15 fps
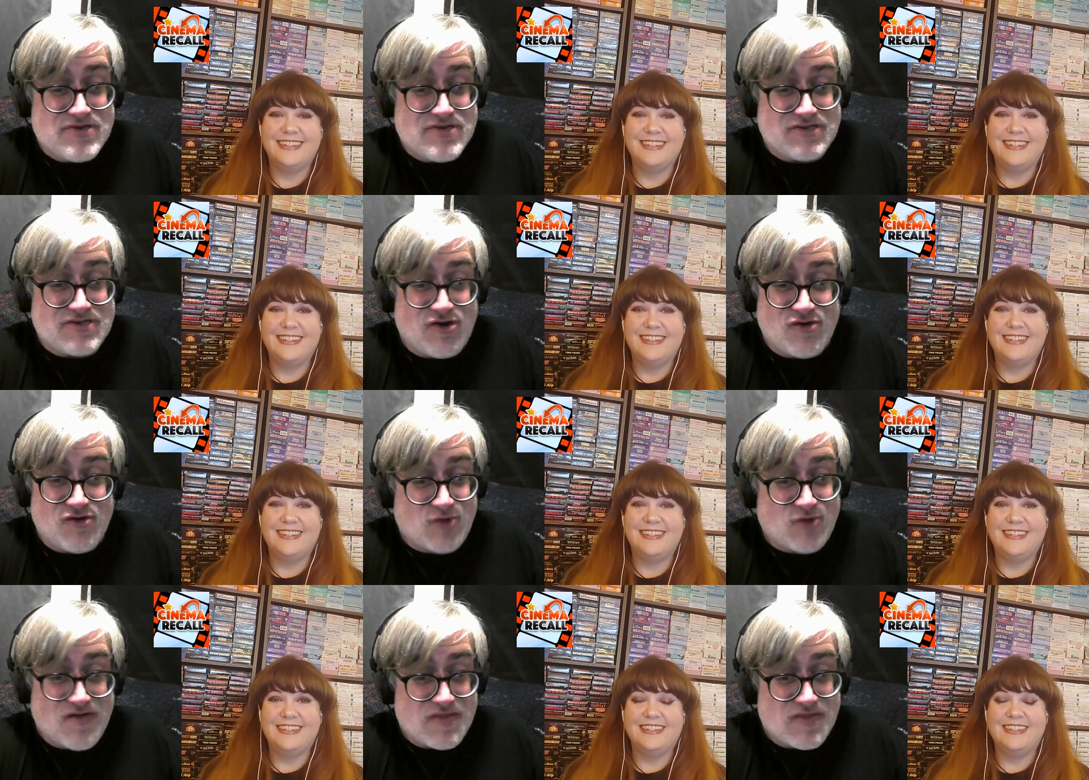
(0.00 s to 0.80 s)
Speaker 1: just curious
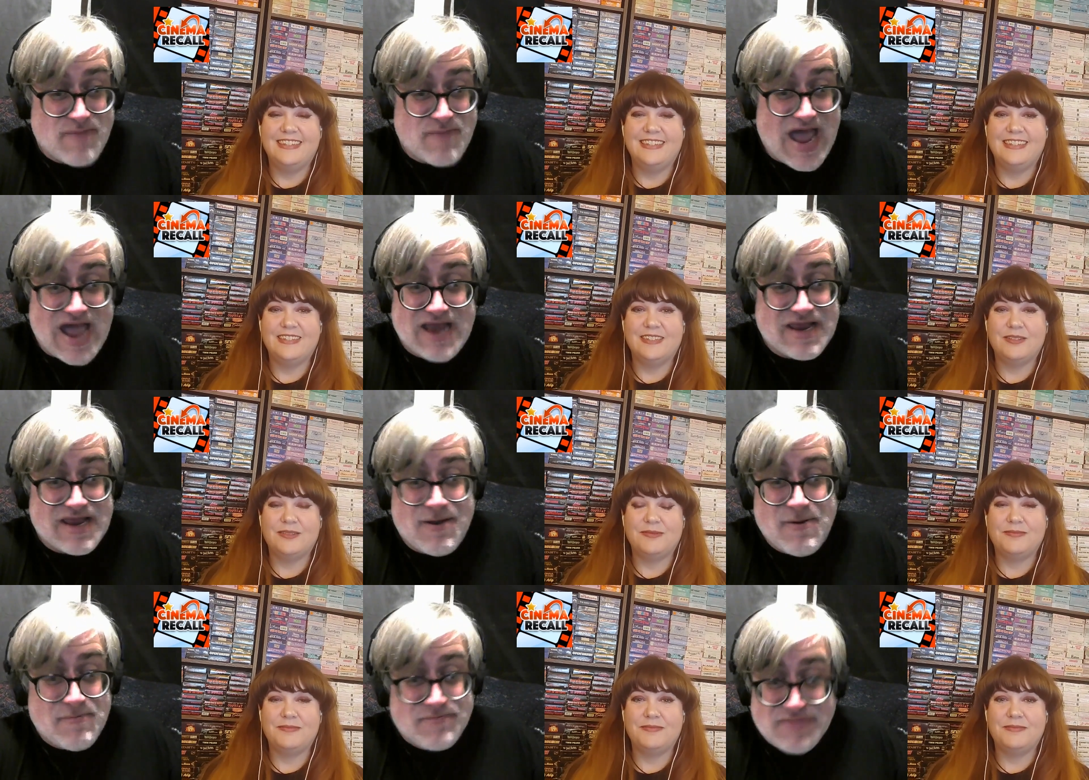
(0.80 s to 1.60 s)
right off the bat,
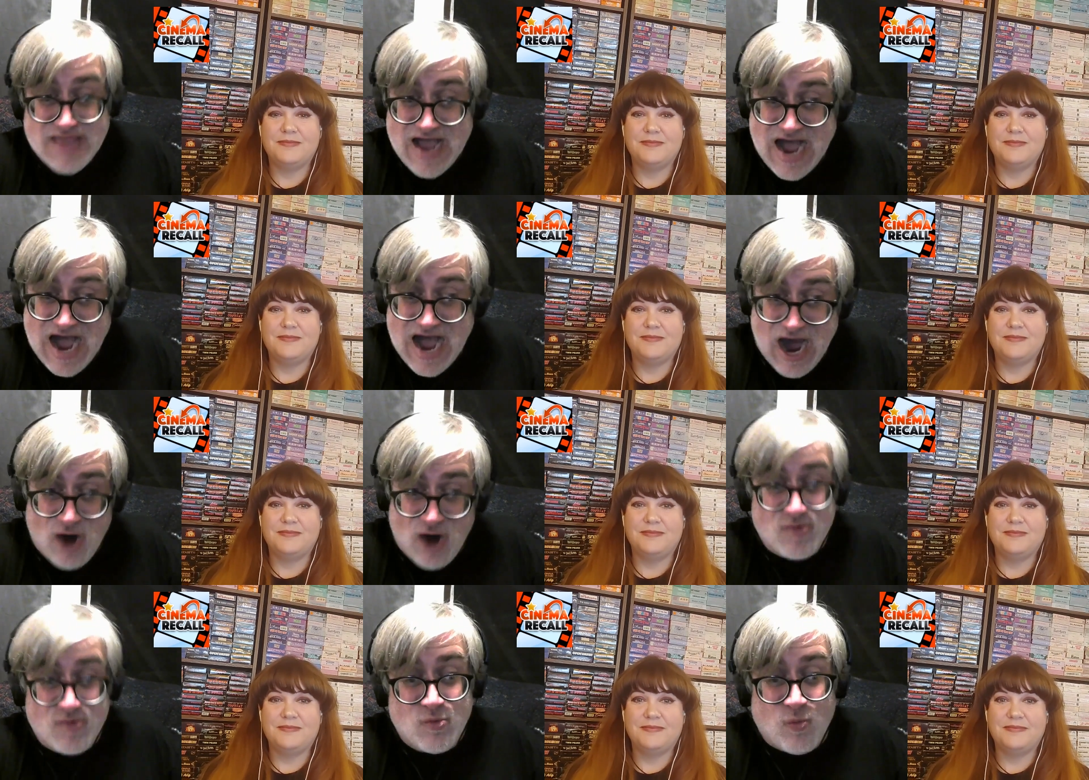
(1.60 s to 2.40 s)

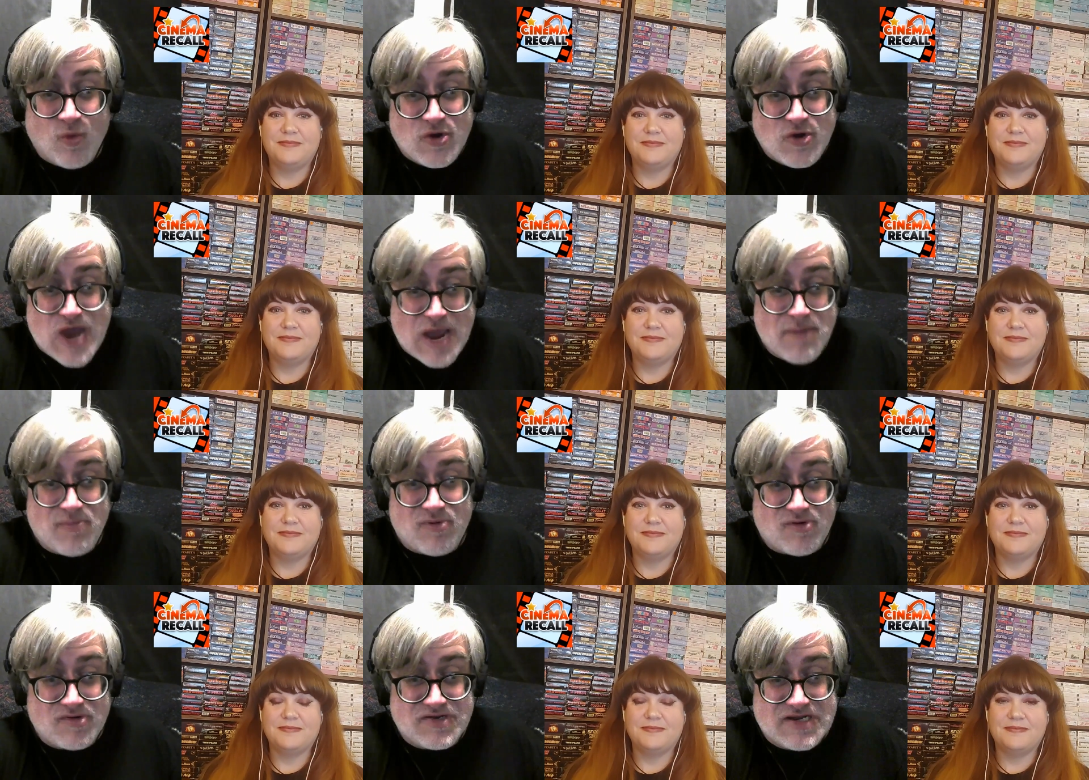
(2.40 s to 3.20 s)
how were you
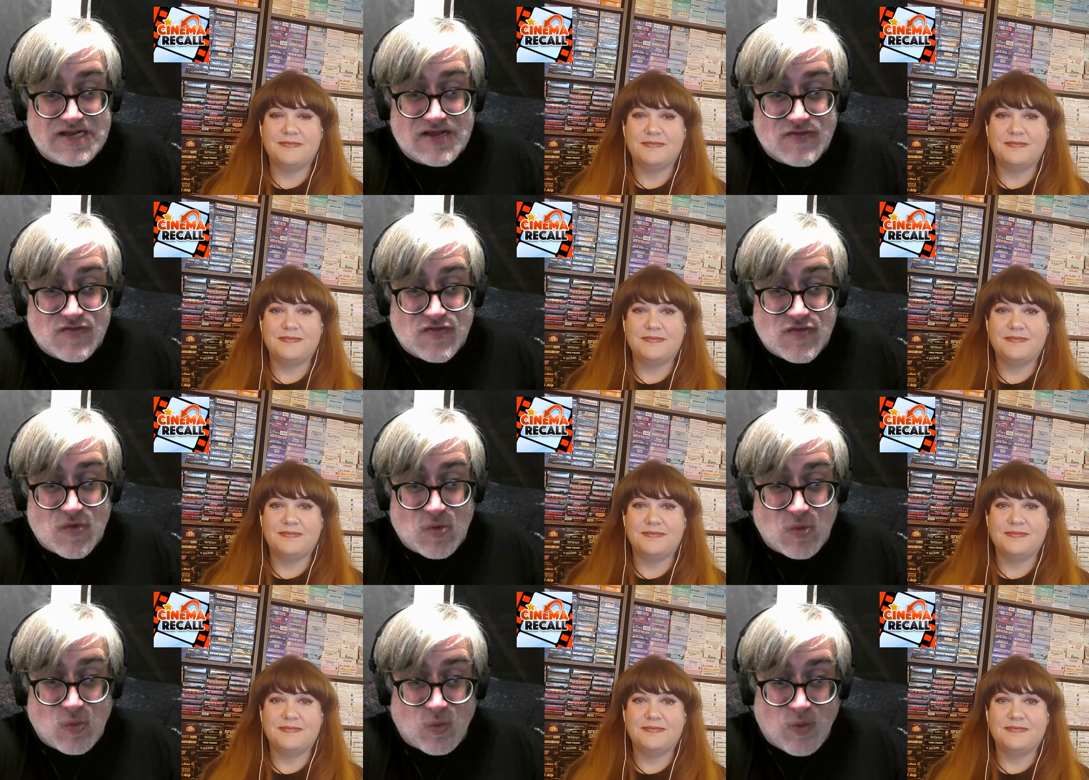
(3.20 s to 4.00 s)
able to get the
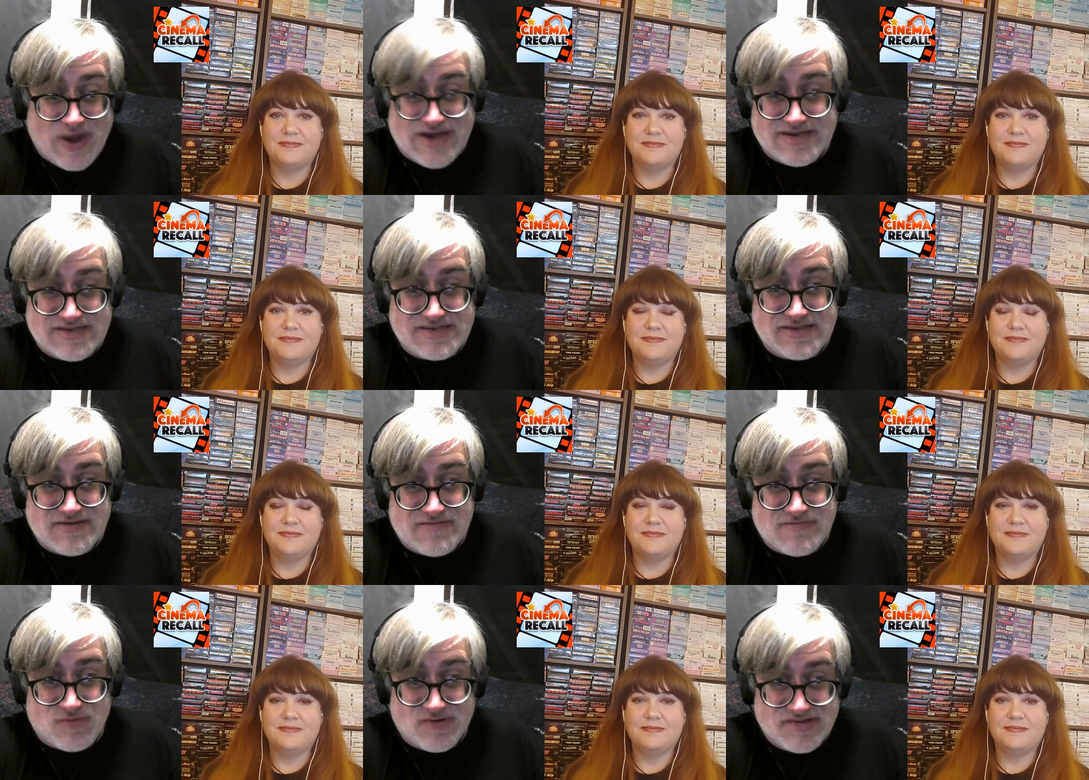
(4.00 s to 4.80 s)
rights
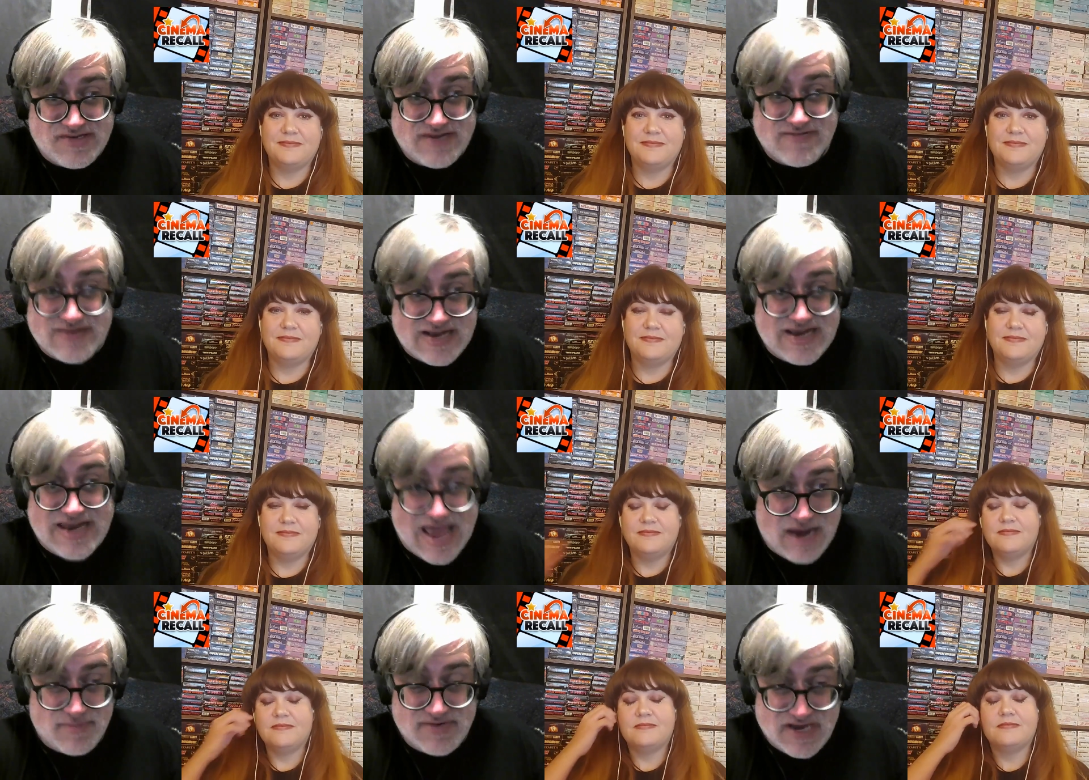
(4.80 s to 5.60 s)
for a Stephen King
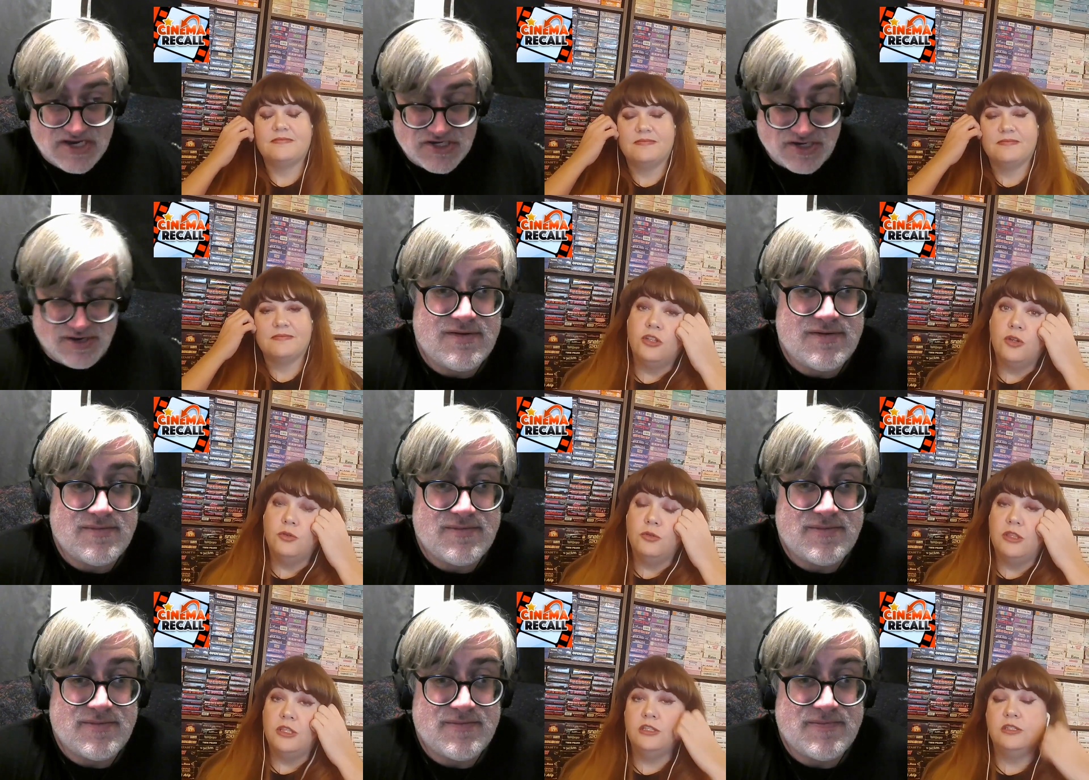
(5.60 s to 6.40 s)
adaptation?
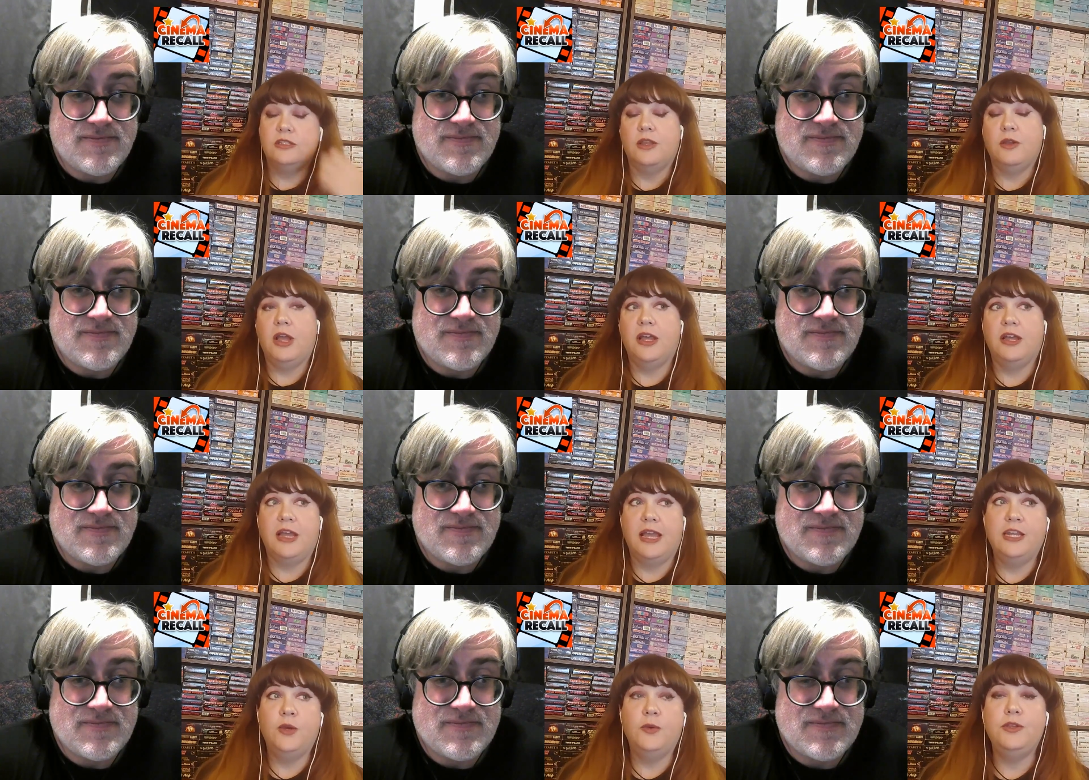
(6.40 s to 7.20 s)
Speaker 2: So this, uh,
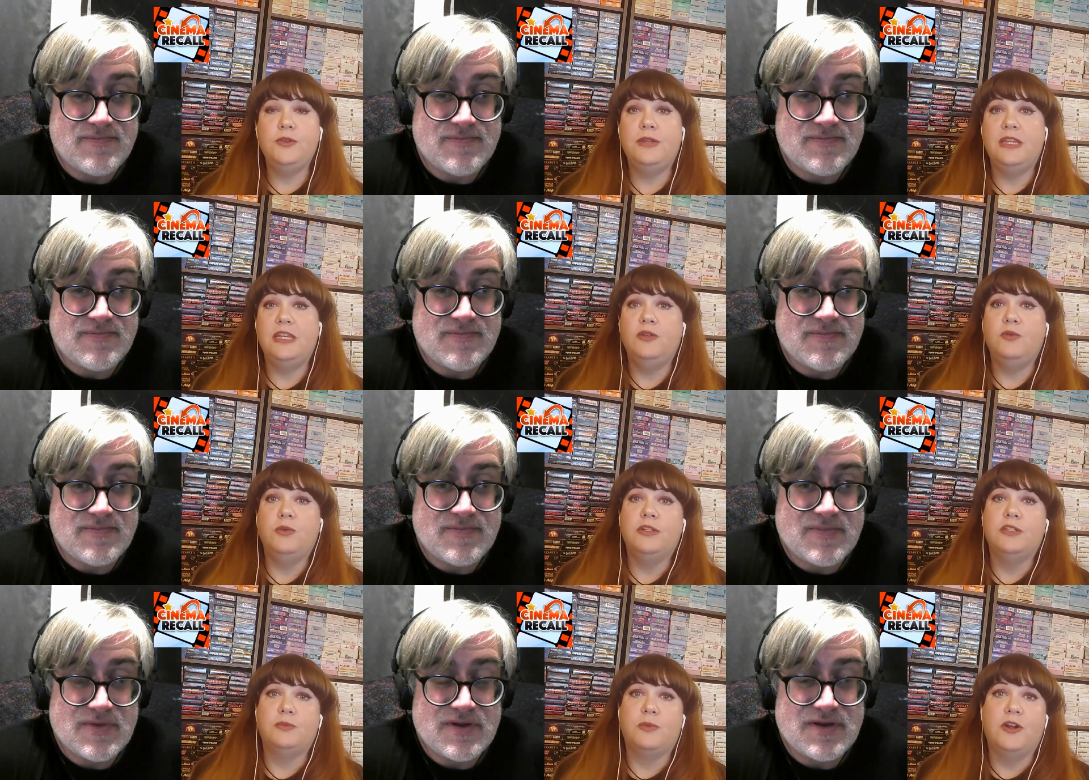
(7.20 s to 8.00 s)
I know what you need
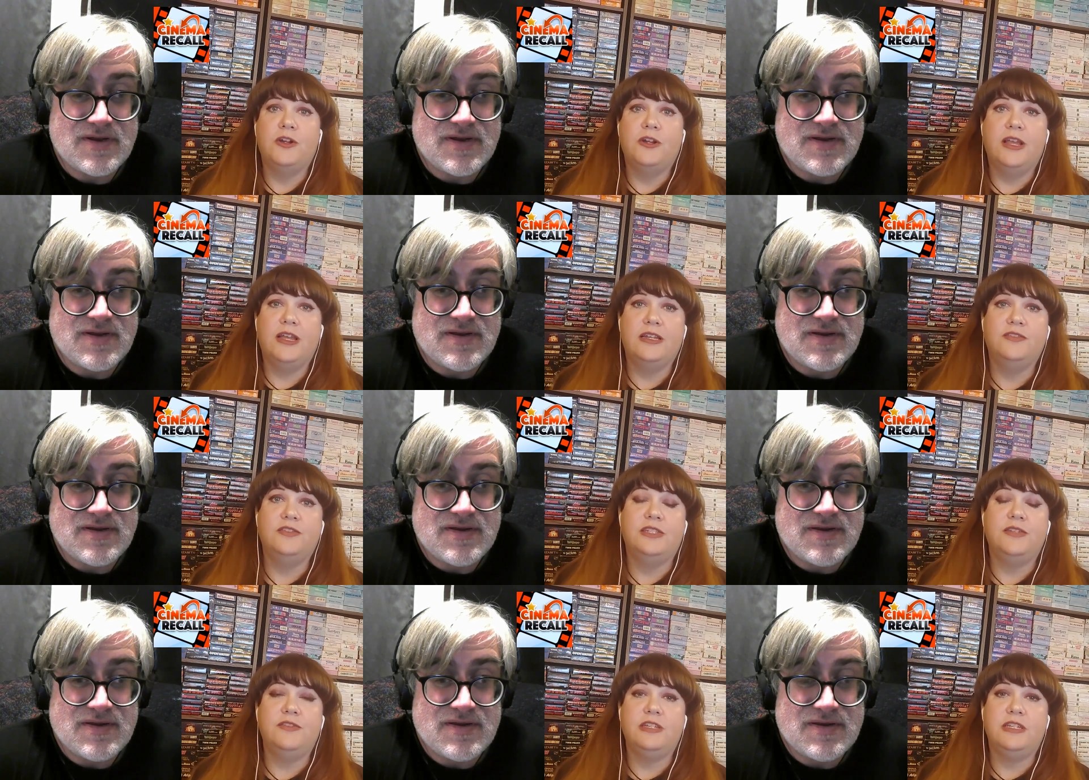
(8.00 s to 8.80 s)
was part of
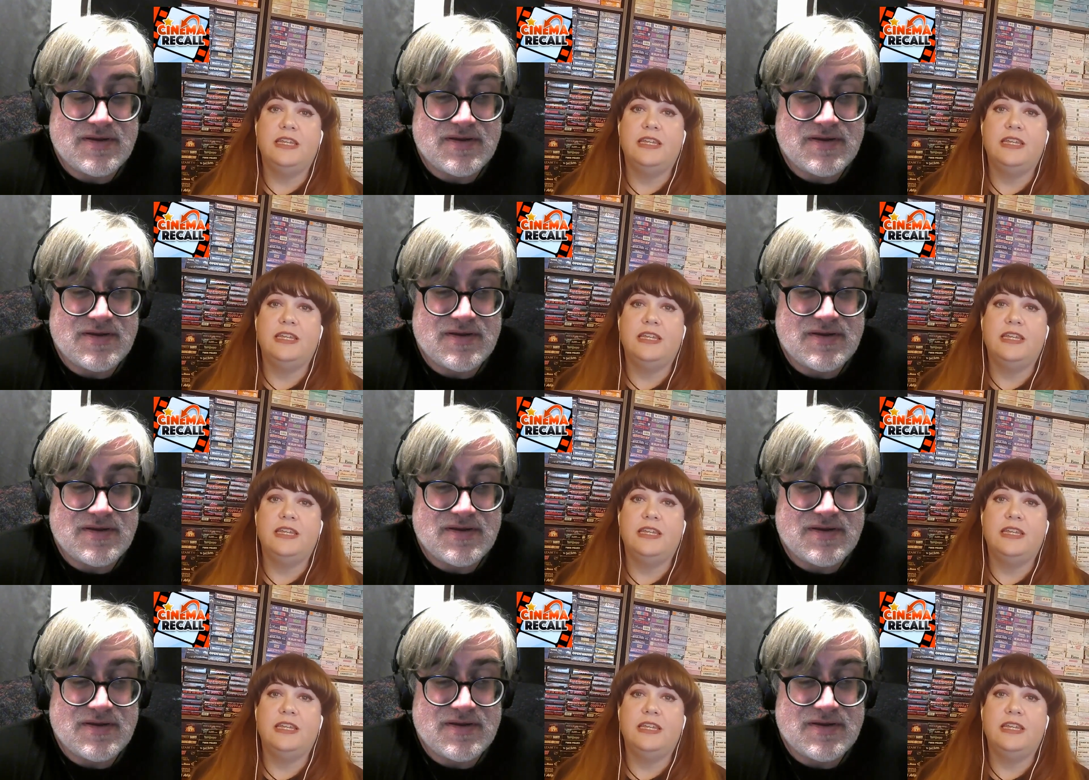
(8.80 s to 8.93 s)
Stephen